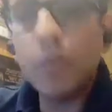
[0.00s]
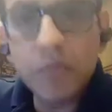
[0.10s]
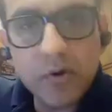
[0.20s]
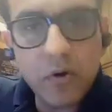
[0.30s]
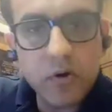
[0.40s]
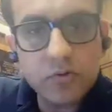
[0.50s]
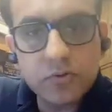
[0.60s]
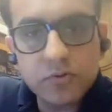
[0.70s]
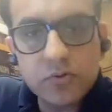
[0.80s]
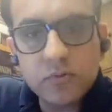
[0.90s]
Moving on
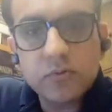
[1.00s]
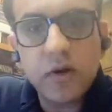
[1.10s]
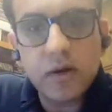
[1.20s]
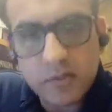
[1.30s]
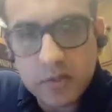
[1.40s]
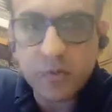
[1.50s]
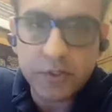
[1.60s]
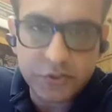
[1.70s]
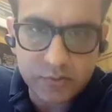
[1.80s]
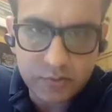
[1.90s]
to another
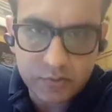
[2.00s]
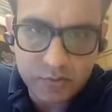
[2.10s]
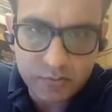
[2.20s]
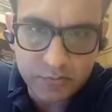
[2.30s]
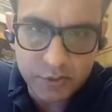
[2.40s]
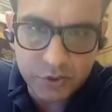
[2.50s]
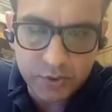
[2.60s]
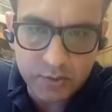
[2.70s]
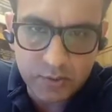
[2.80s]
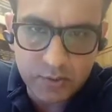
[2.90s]
question
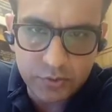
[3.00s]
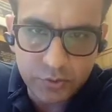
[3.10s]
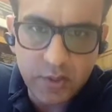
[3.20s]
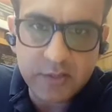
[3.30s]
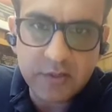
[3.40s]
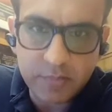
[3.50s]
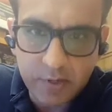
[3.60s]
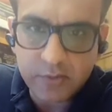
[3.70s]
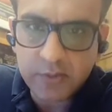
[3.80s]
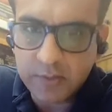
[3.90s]
which you guys have
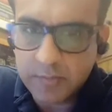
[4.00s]
been asking